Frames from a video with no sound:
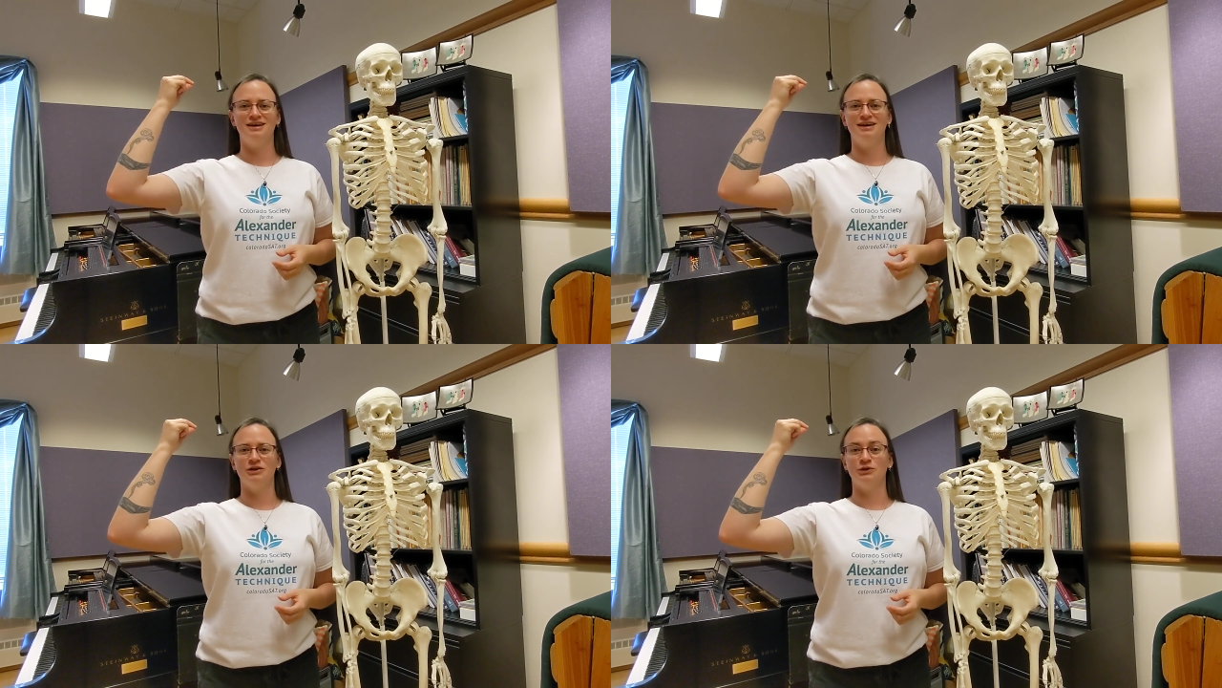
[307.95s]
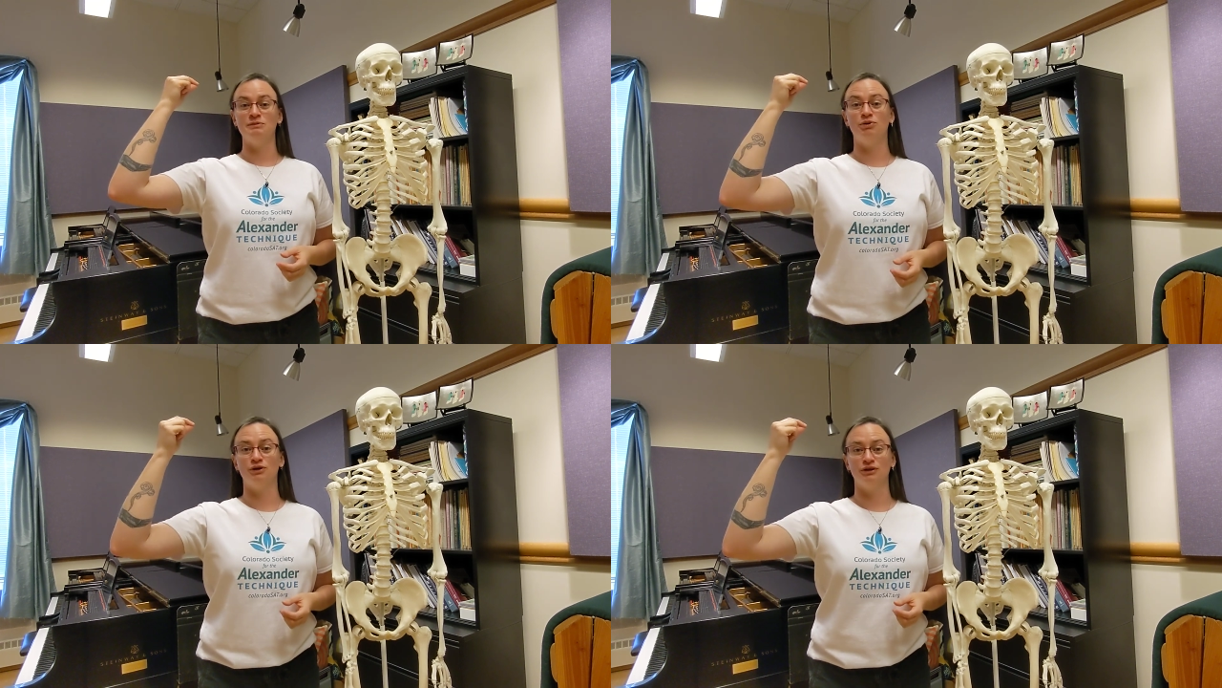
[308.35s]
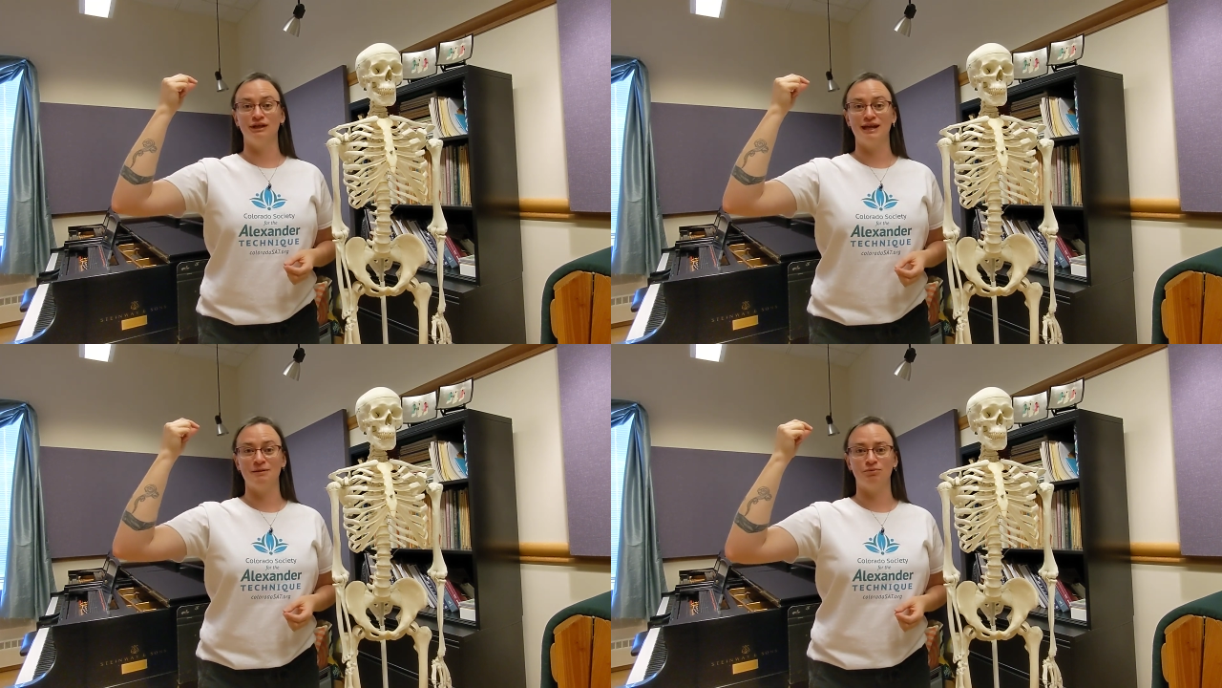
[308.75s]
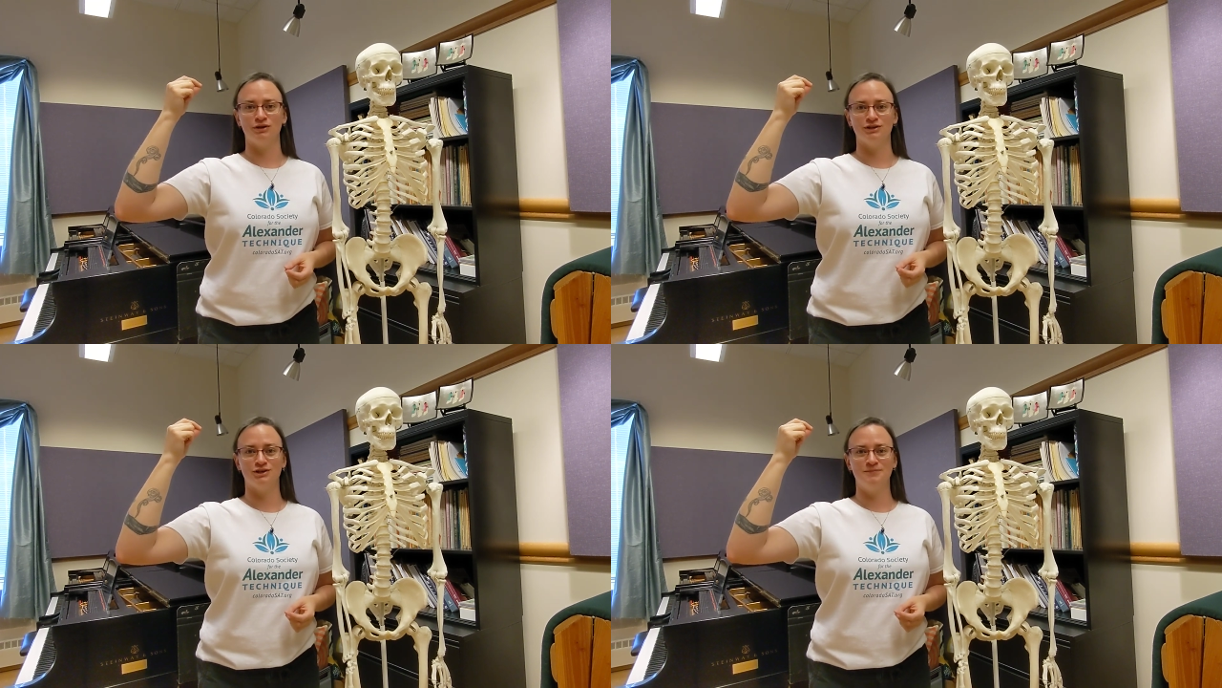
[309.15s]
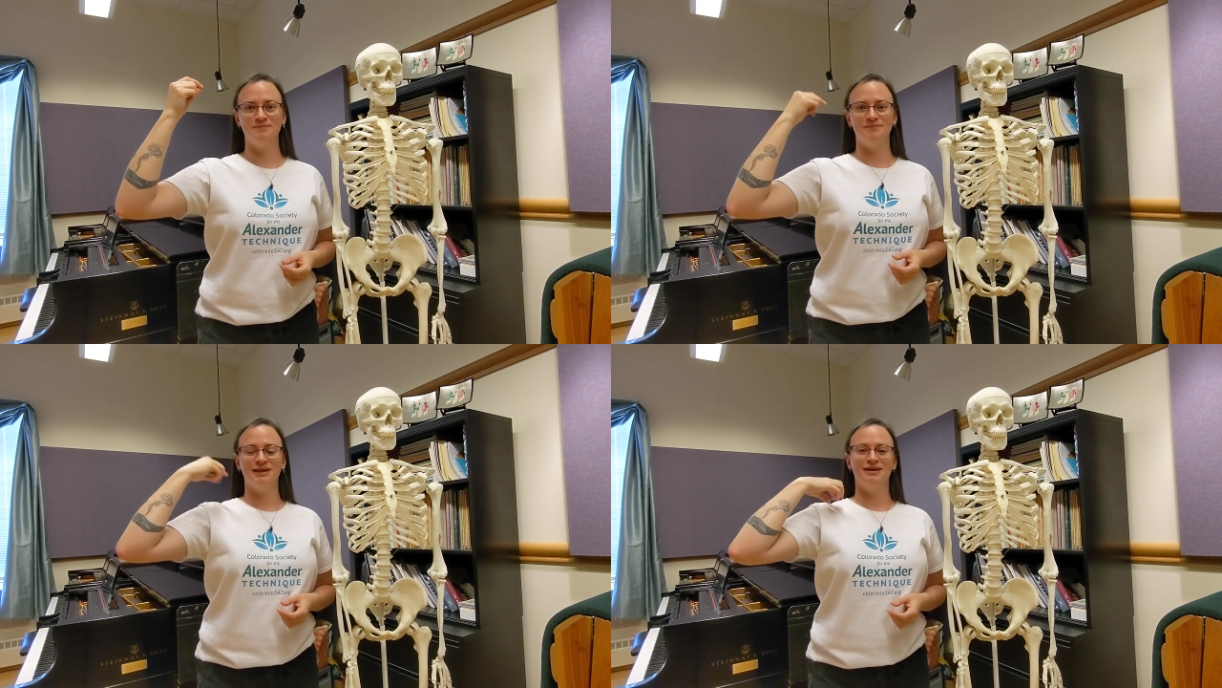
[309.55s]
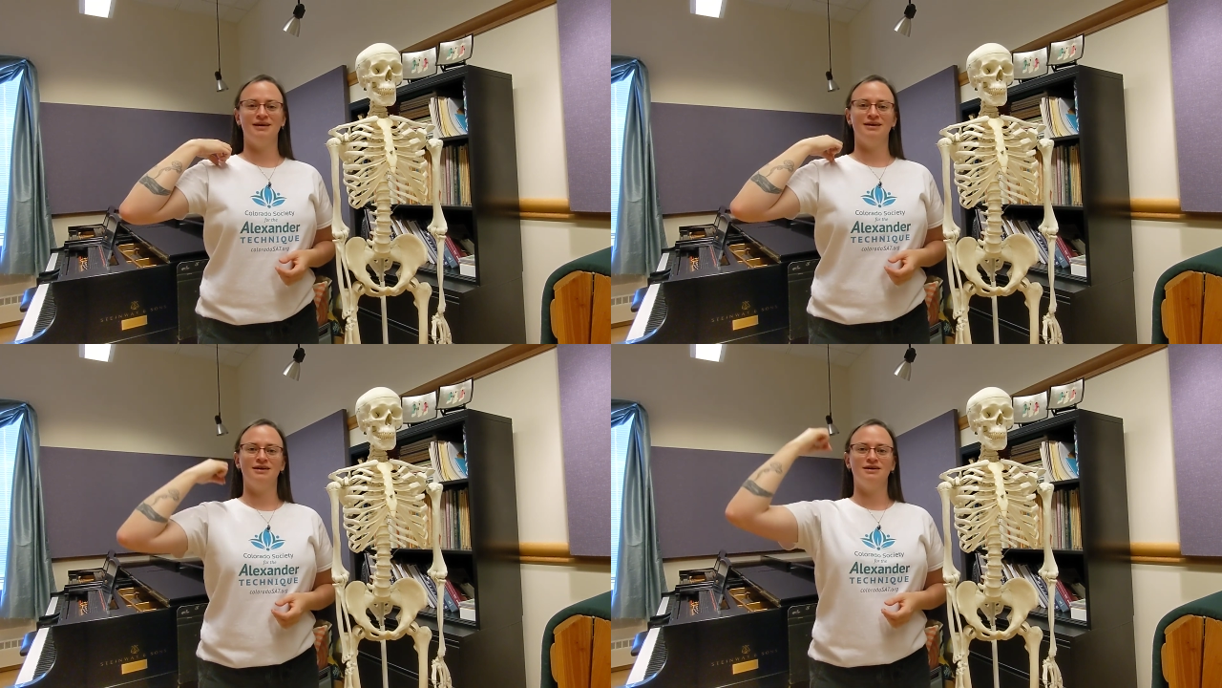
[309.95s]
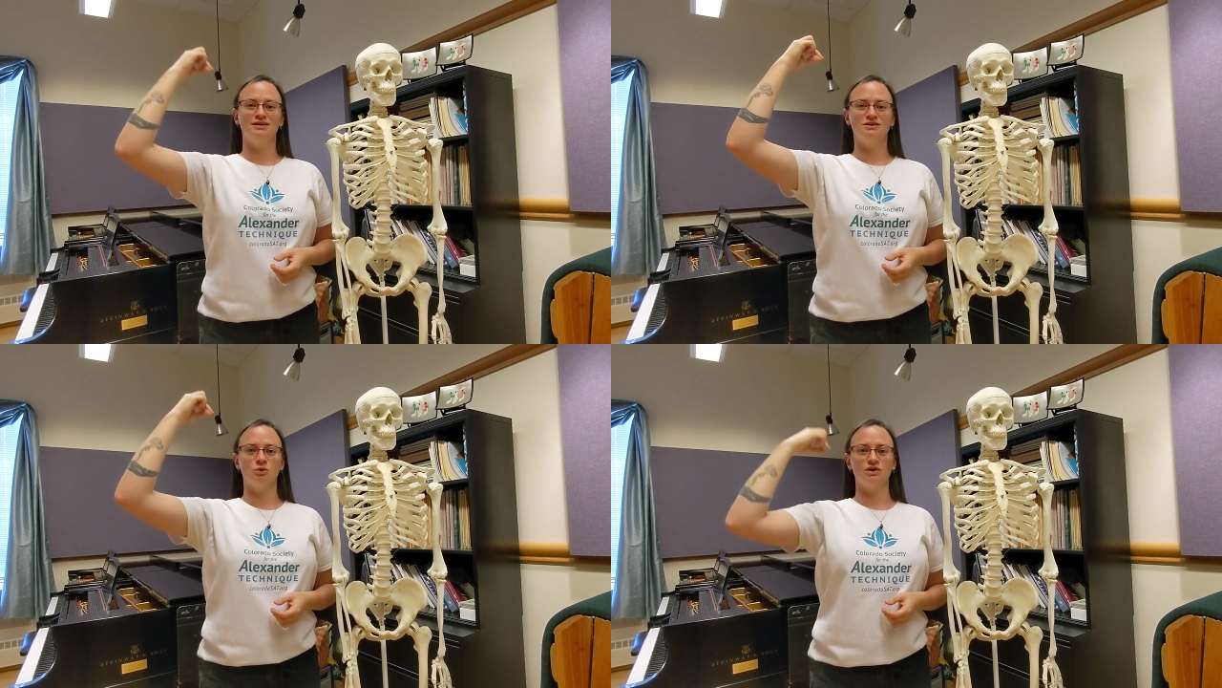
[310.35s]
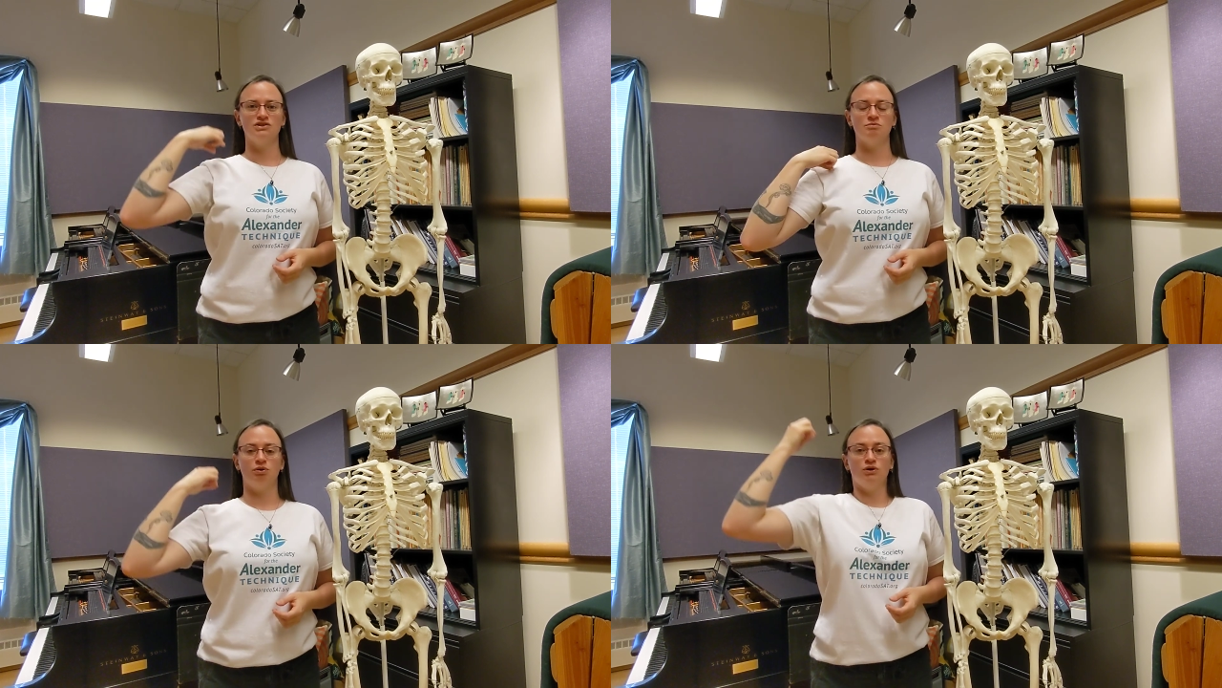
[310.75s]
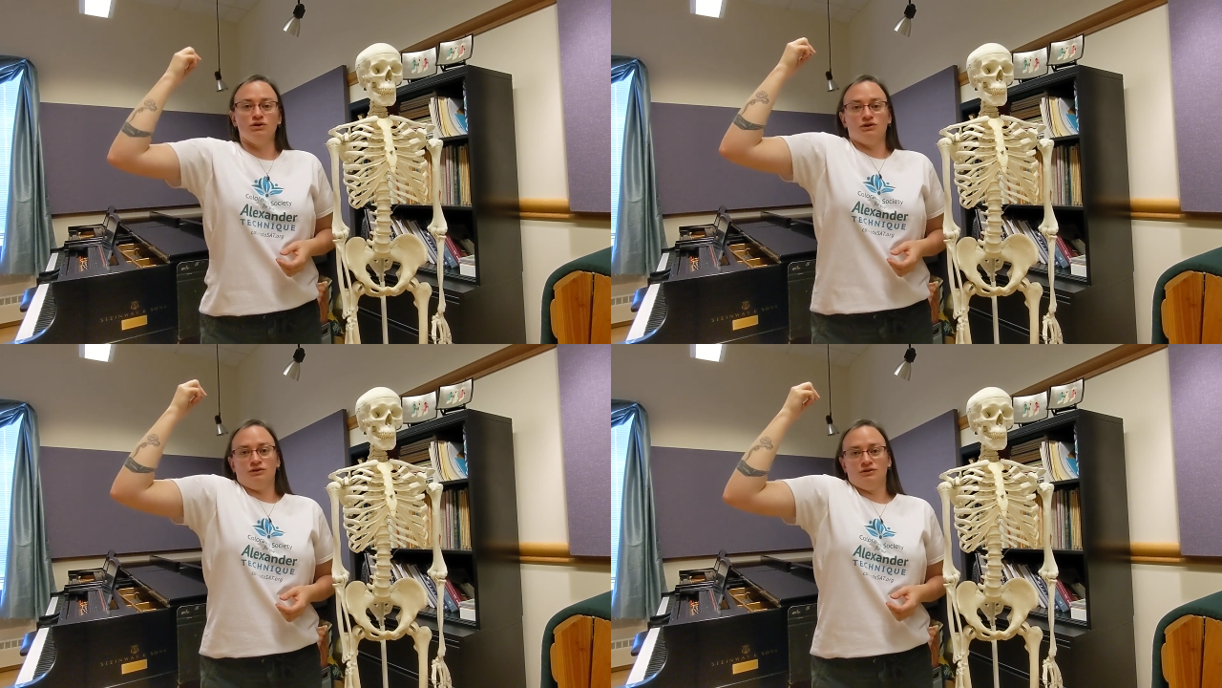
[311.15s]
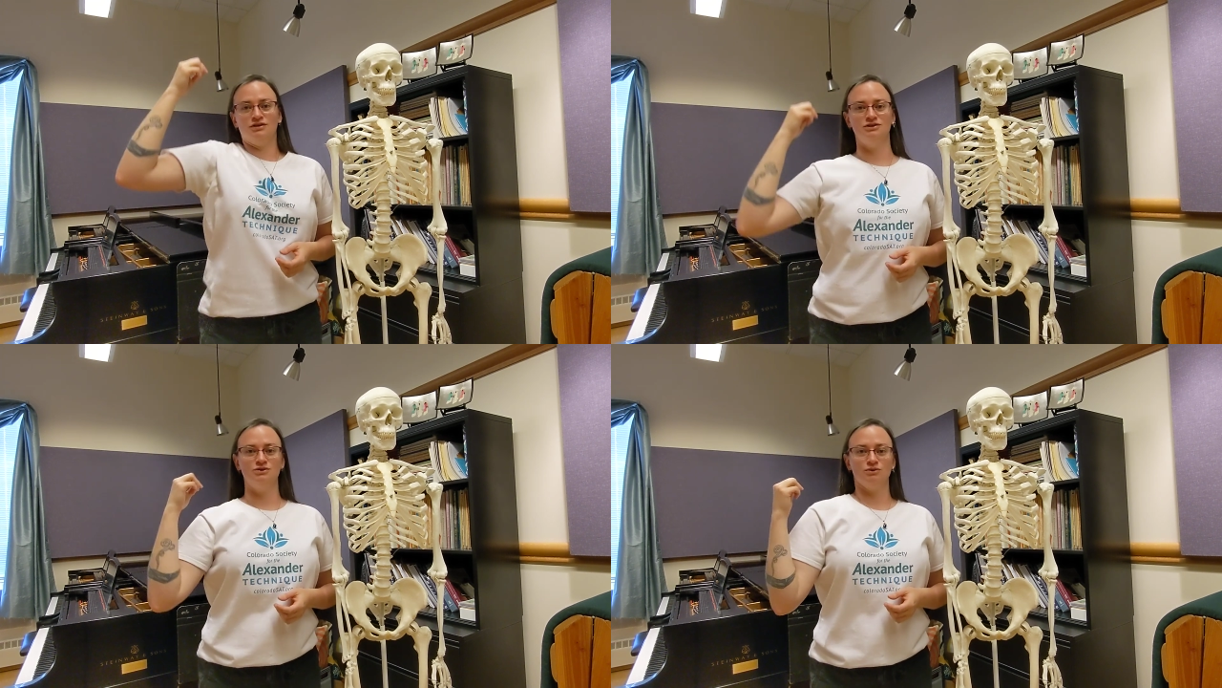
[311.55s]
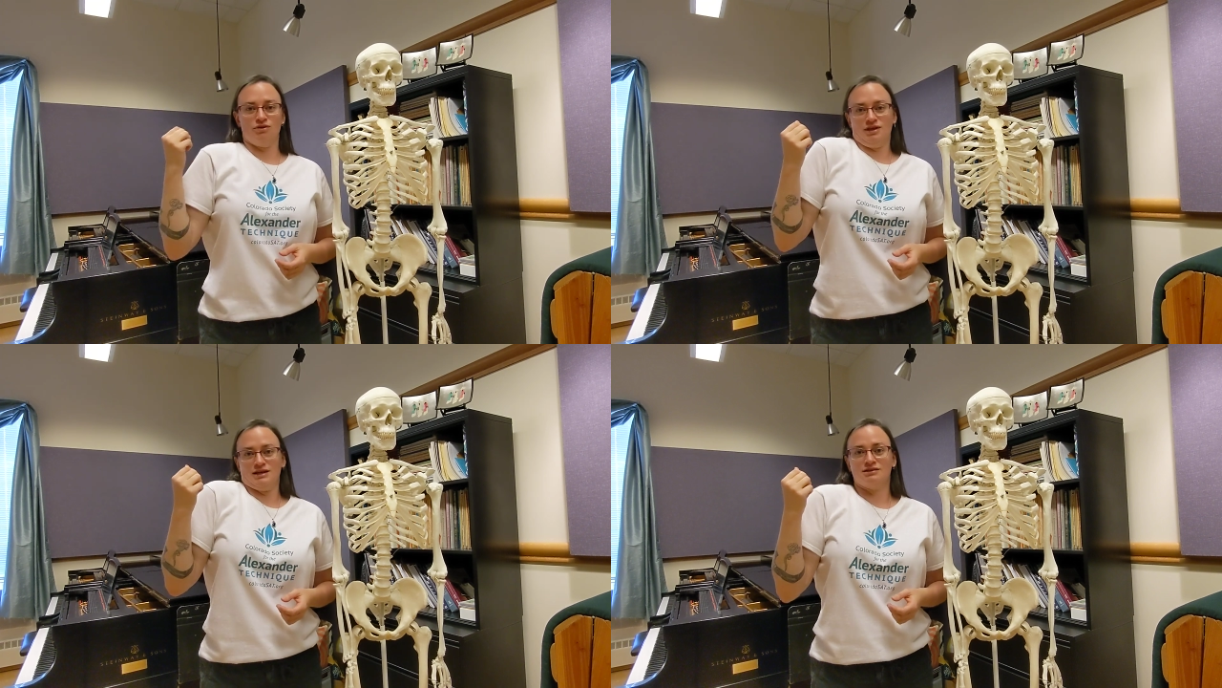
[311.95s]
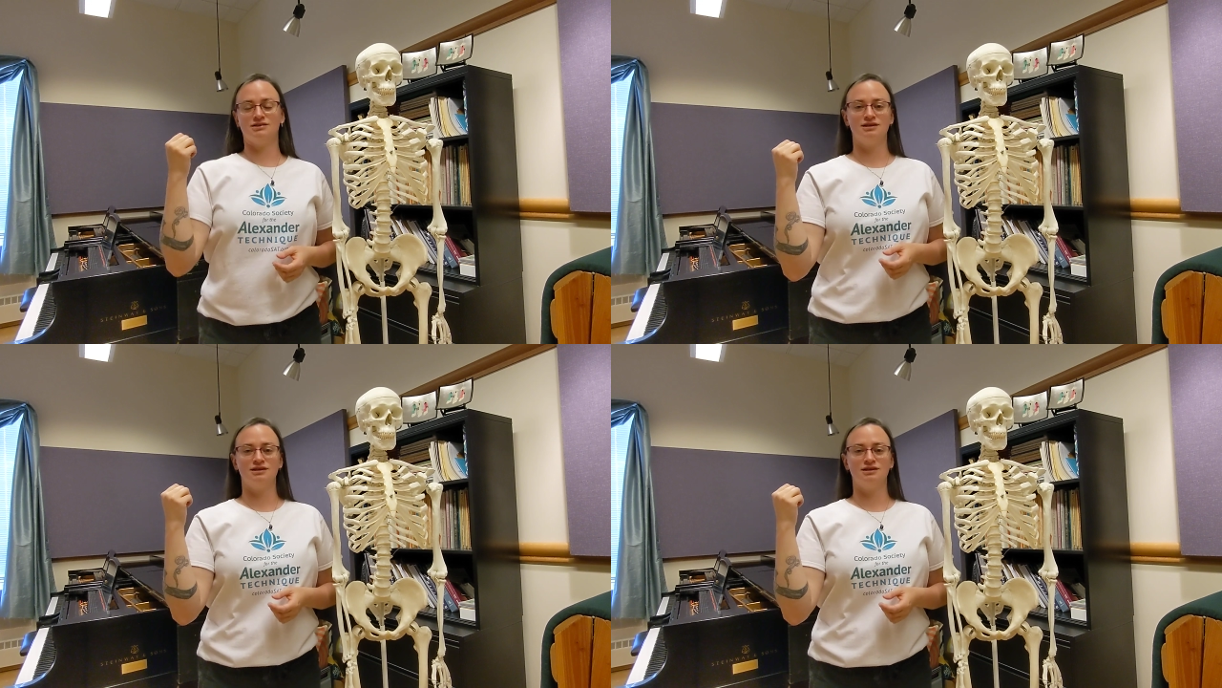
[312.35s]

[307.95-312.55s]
It can only pull, it can't push. So where's the pull to do this,